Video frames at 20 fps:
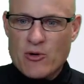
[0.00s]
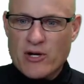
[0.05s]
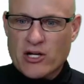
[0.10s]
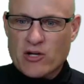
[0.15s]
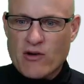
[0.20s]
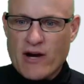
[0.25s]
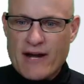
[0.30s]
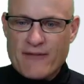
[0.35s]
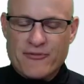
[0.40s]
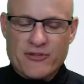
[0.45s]
I
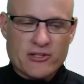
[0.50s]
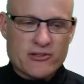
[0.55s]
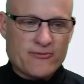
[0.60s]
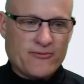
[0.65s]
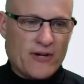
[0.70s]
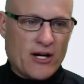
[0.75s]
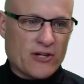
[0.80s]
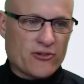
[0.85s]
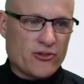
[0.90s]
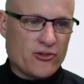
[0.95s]
want to graph
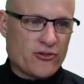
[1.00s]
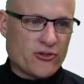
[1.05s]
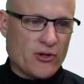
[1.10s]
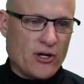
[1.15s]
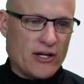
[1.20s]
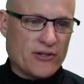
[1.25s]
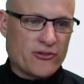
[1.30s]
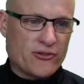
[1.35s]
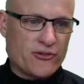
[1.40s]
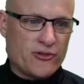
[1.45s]
this function,
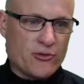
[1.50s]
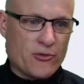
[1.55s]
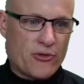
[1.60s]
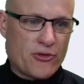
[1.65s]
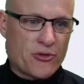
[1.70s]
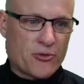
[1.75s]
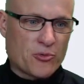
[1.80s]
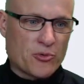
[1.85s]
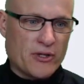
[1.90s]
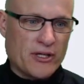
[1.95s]
so I'll just
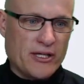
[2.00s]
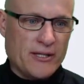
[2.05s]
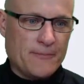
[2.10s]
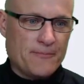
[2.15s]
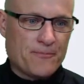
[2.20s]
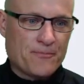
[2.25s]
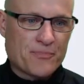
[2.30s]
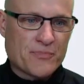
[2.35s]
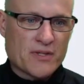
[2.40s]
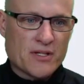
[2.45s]
do
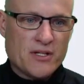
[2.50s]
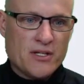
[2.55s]
3.